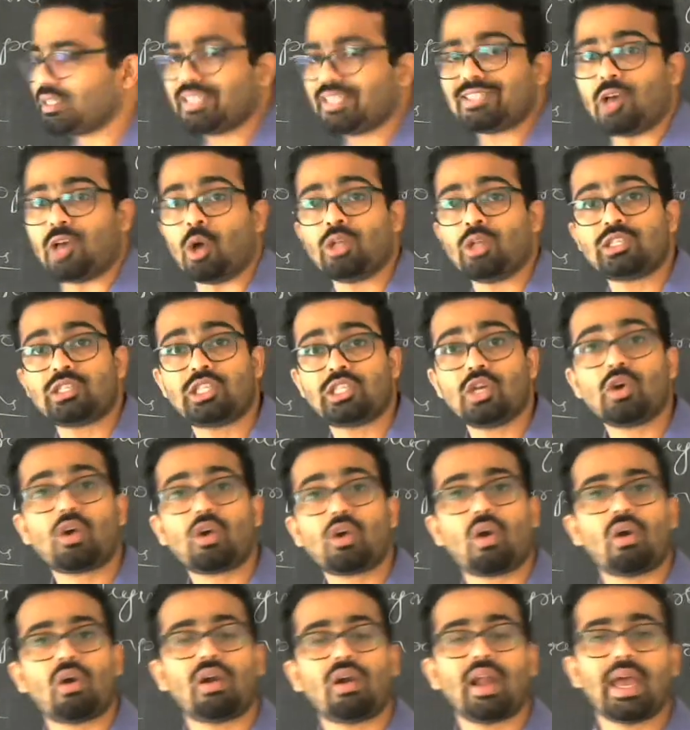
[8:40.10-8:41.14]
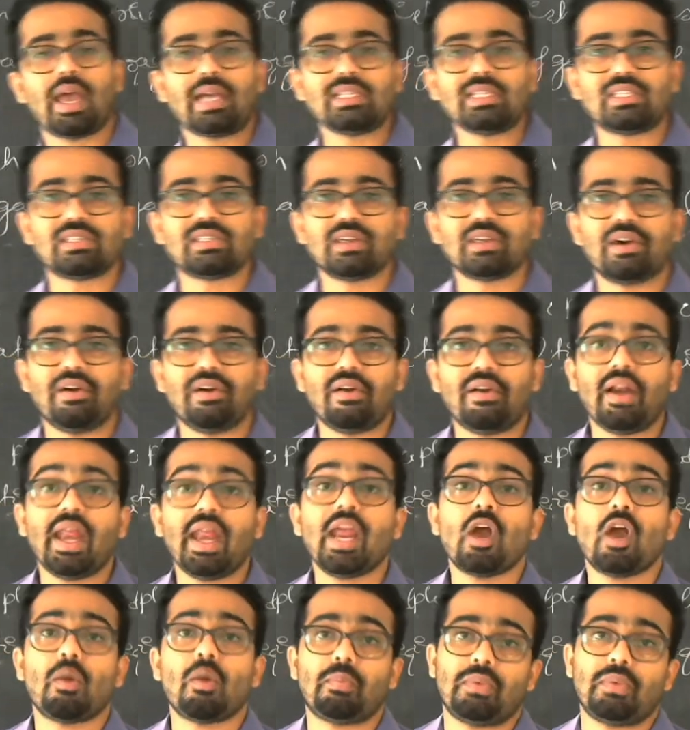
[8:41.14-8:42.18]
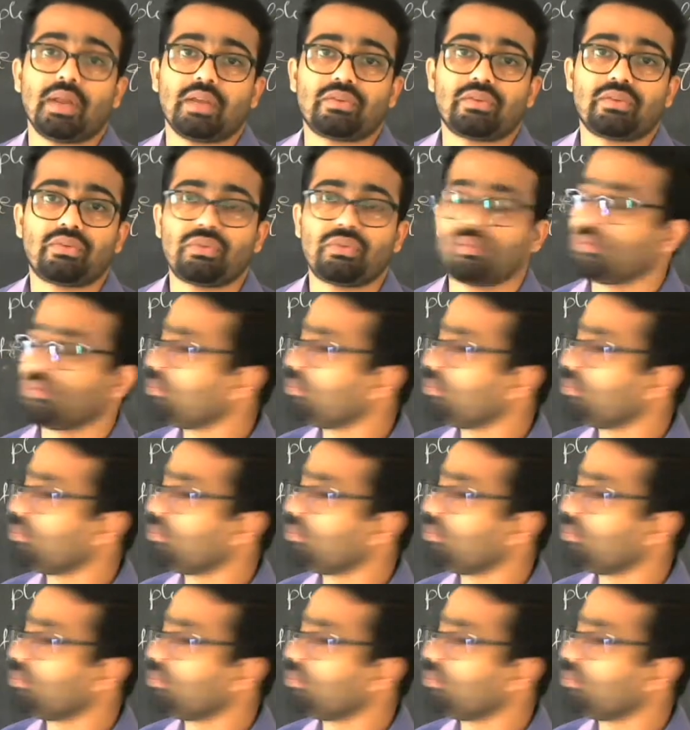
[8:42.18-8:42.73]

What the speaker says: is also called as ray optics.